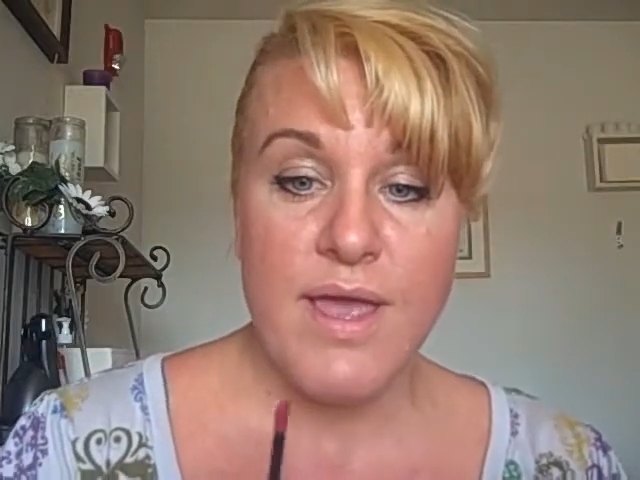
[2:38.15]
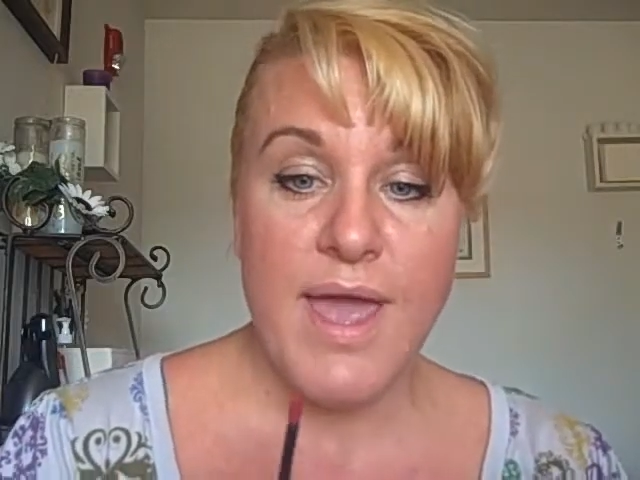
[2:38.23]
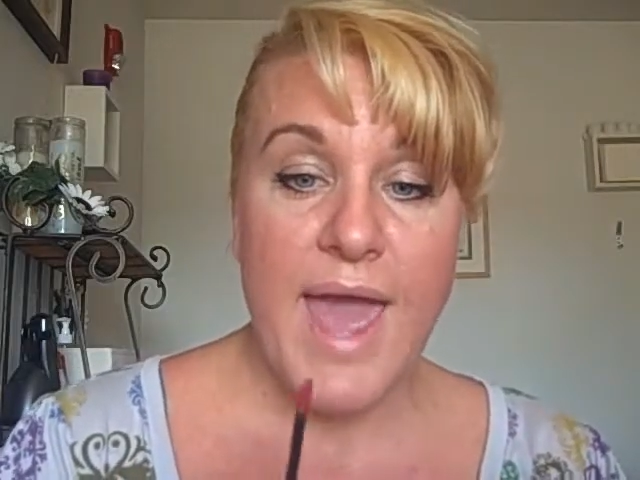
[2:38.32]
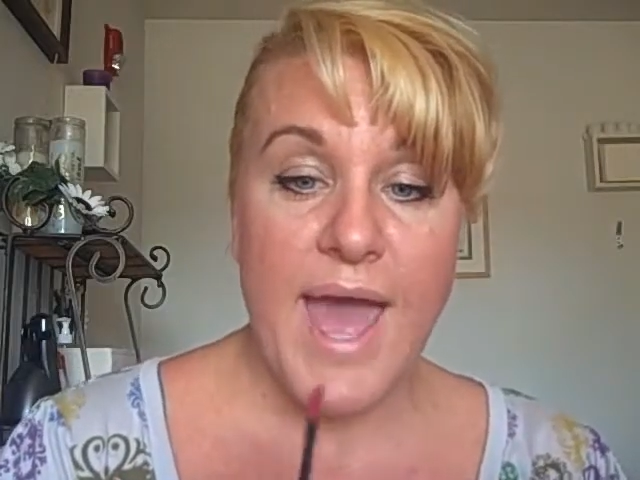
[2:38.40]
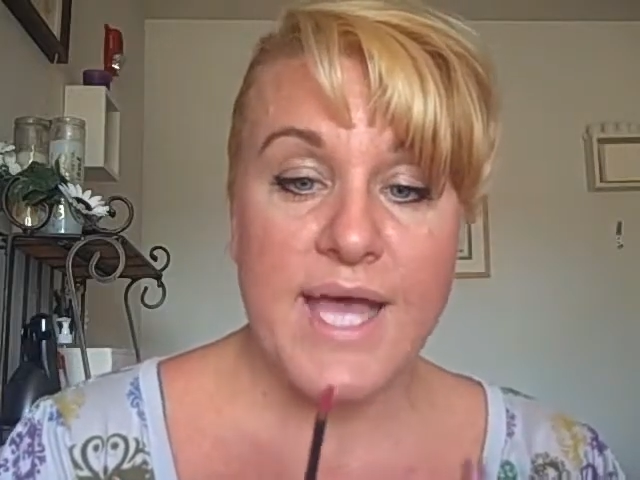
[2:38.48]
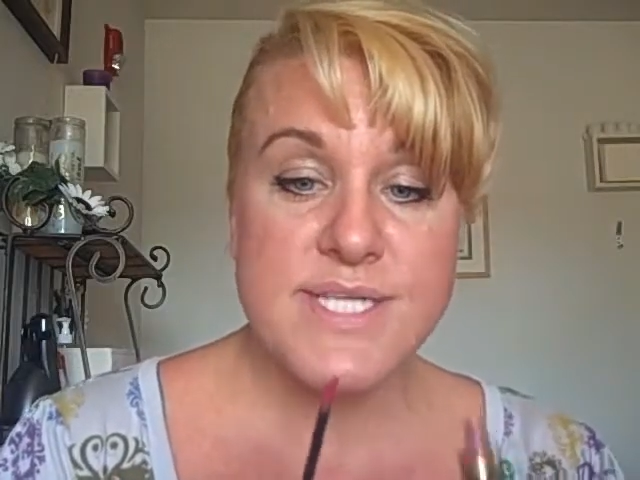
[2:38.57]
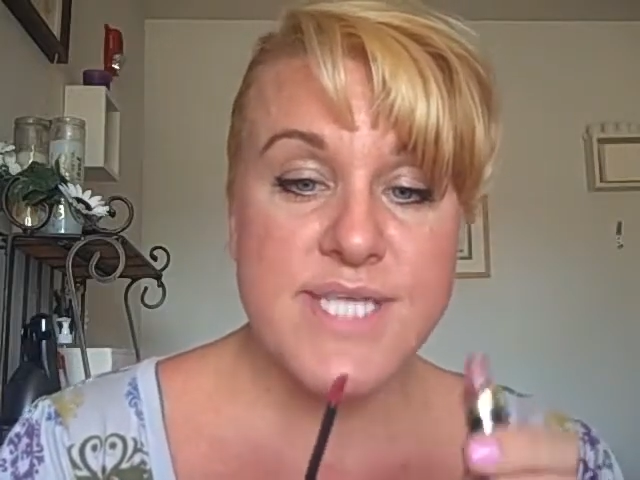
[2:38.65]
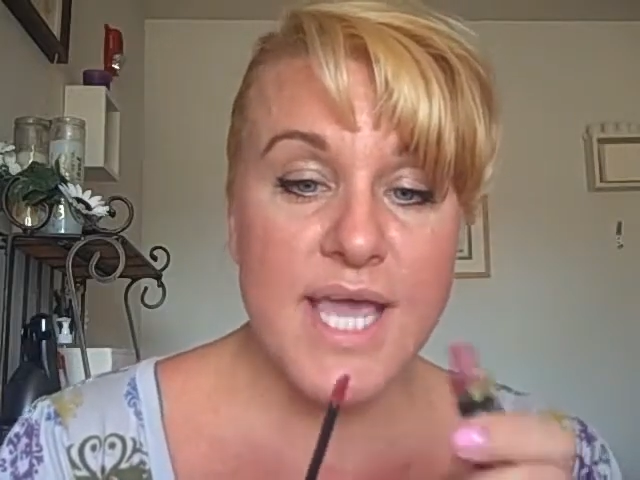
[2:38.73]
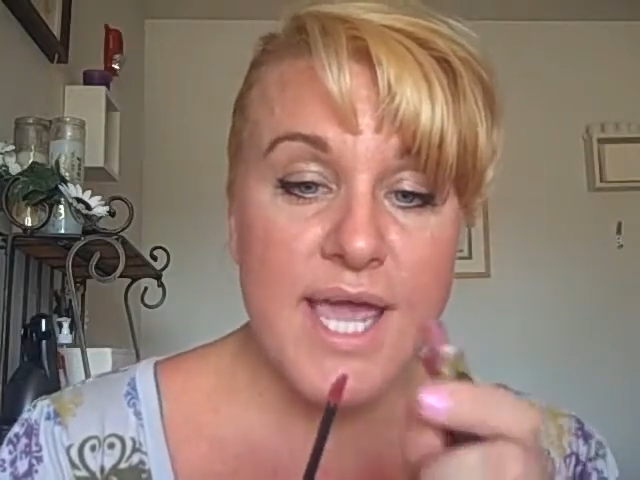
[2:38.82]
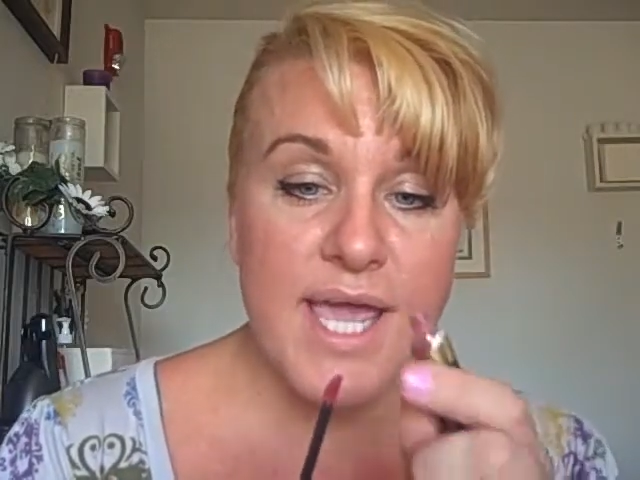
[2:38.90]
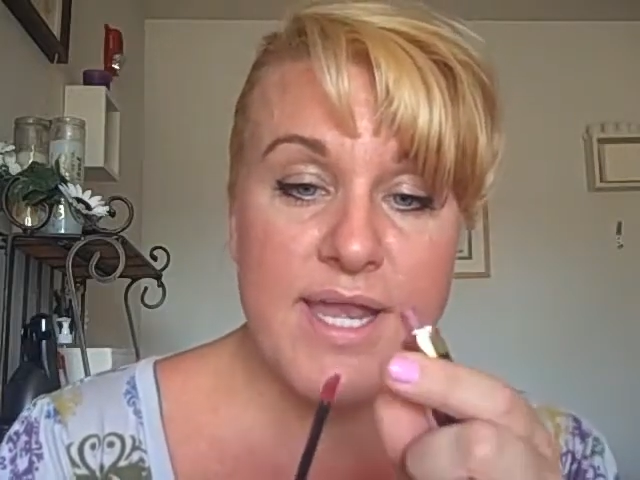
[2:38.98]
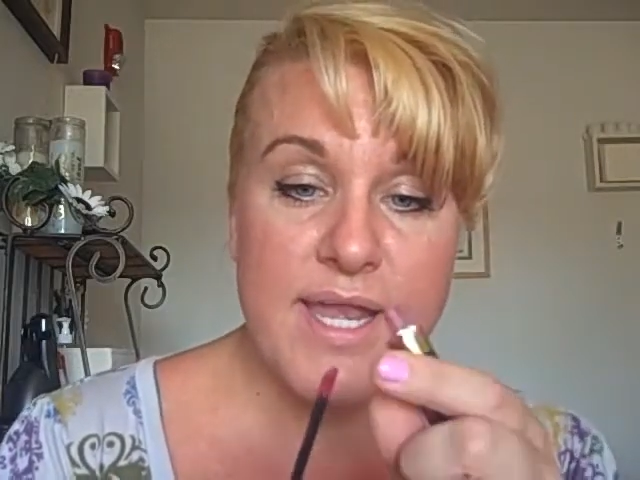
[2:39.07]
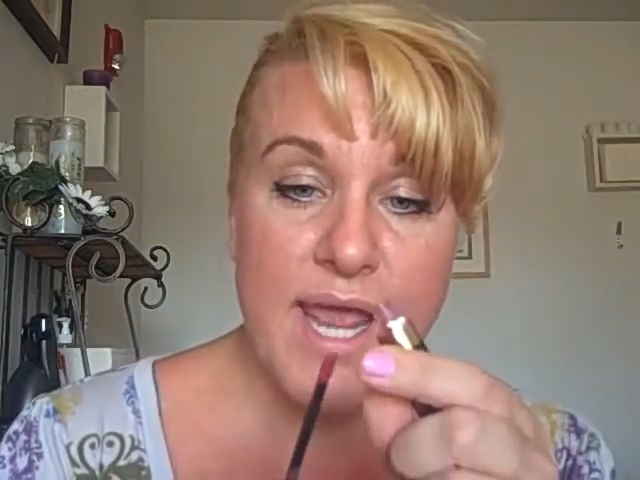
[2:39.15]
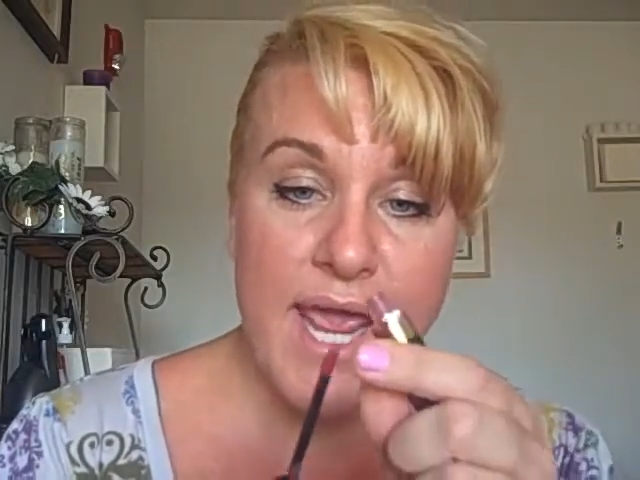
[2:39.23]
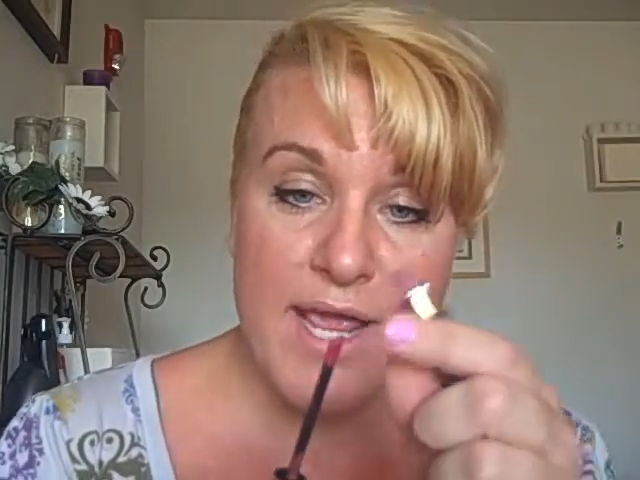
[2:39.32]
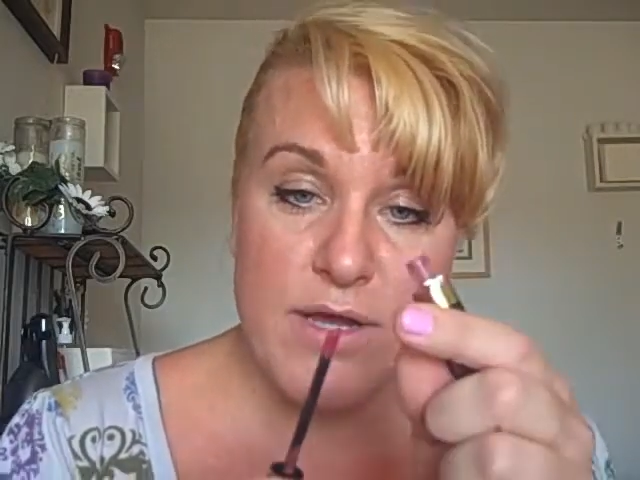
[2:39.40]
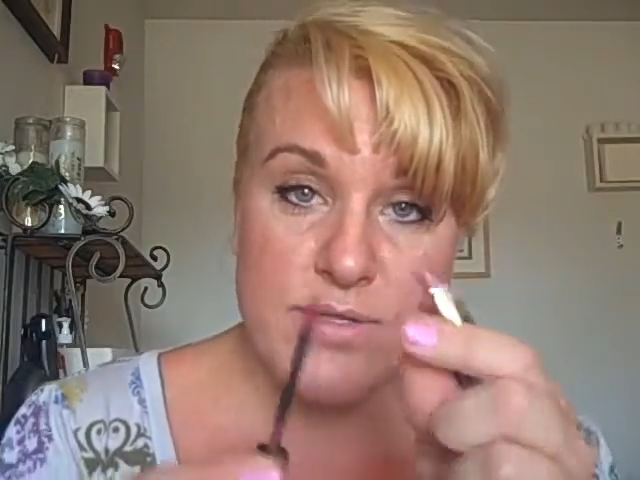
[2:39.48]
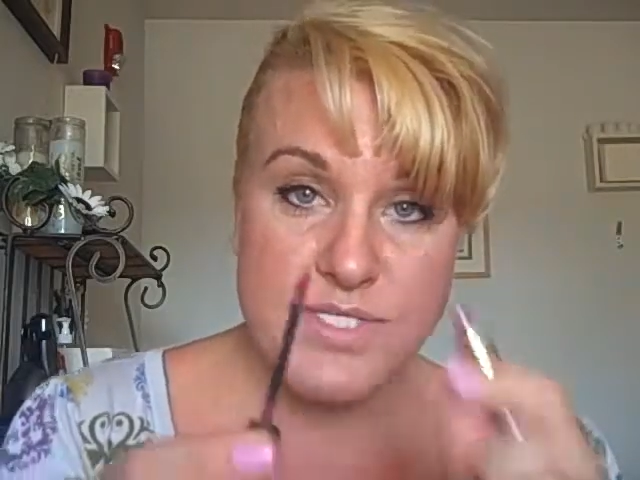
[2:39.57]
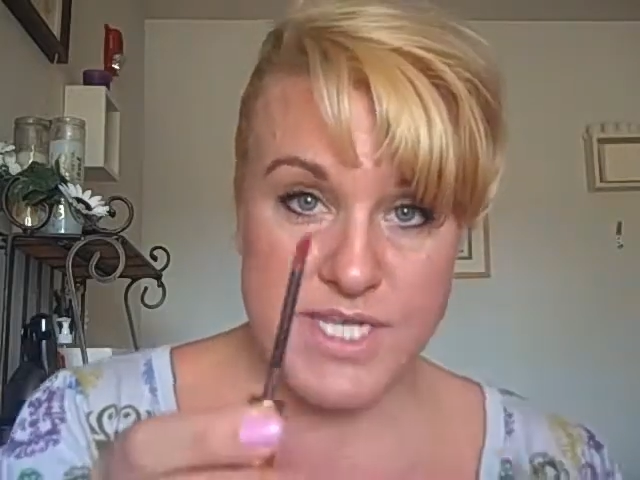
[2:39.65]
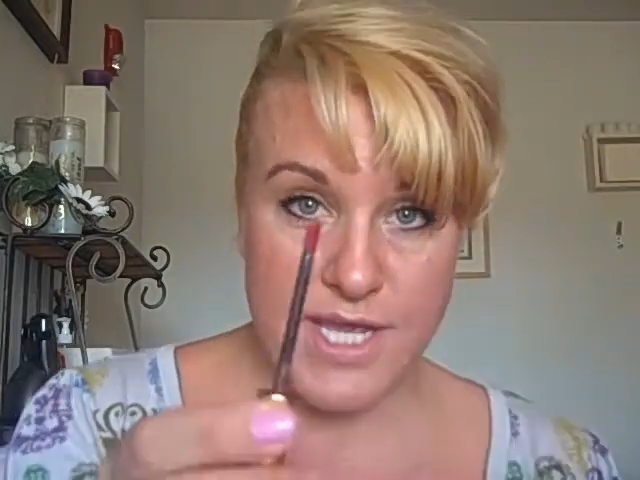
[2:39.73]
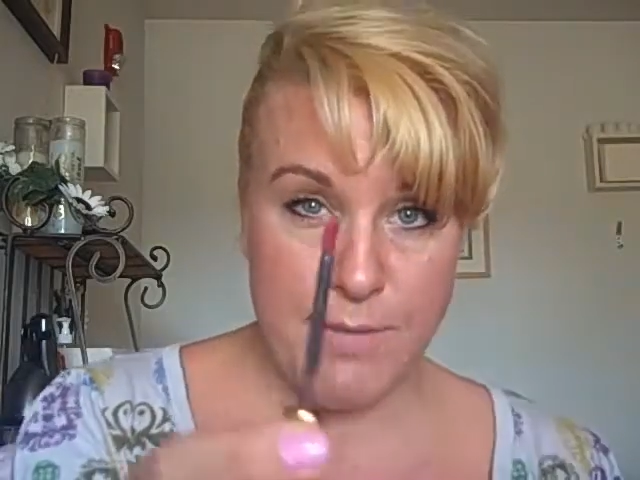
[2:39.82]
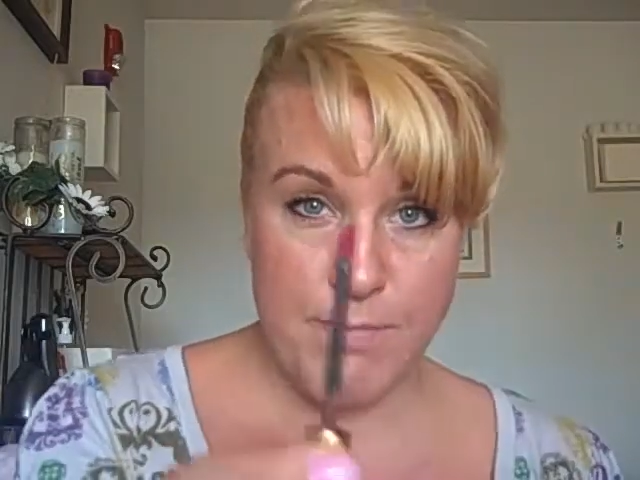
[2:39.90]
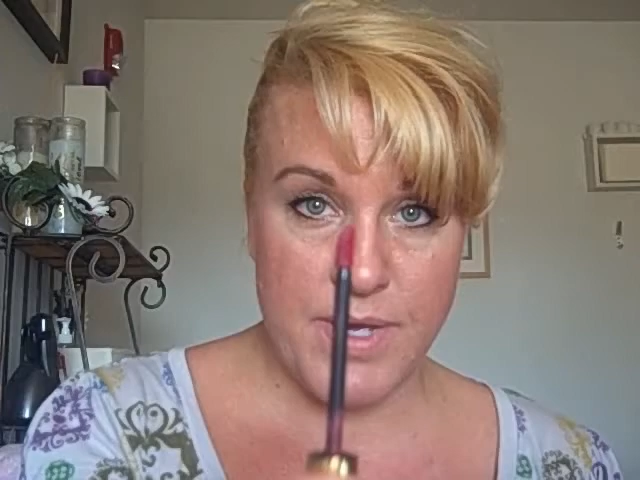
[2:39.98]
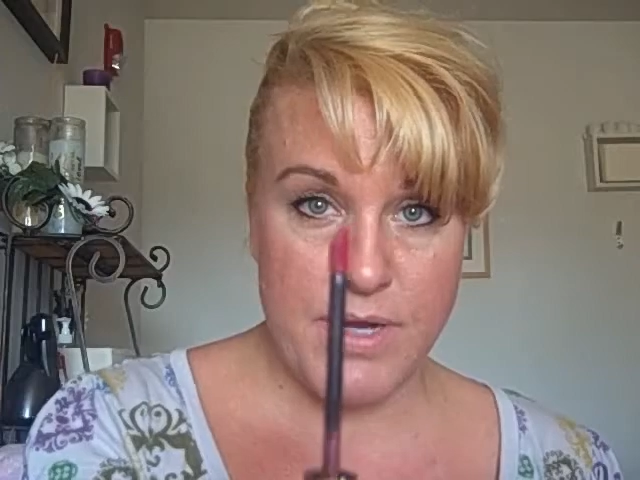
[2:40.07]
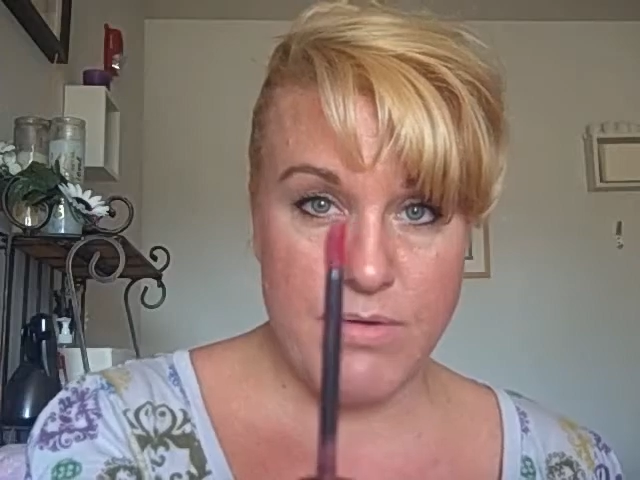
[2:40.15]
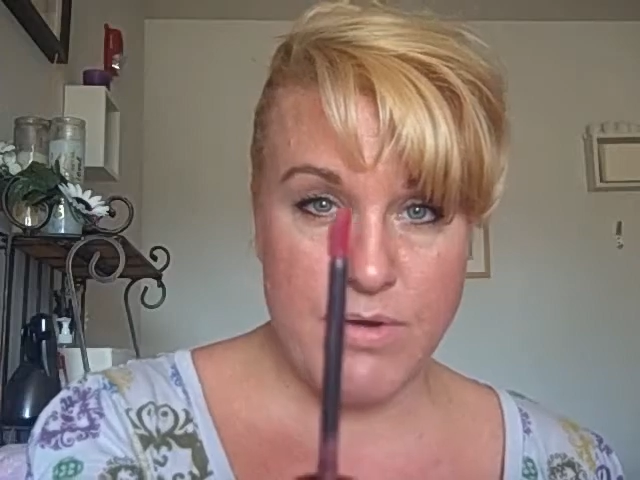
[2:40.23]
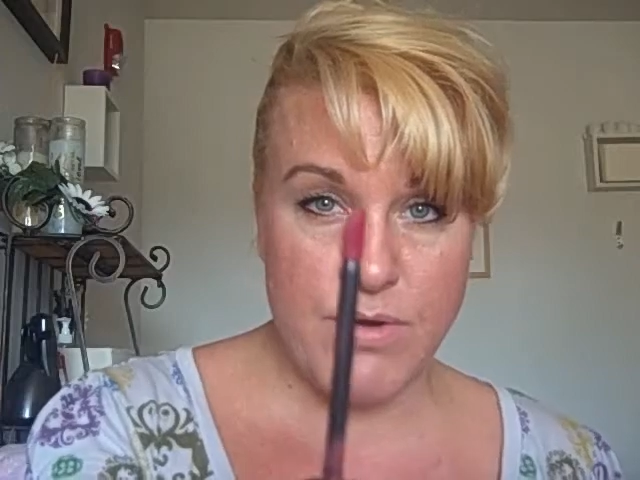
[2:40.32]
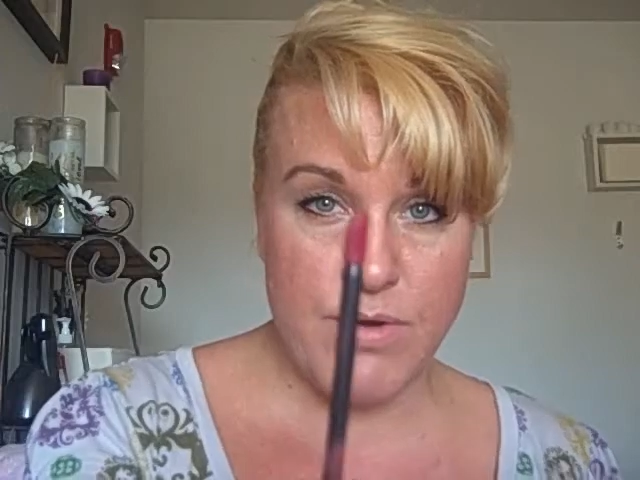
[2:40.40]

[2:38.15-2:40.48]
has an angled tip. I don't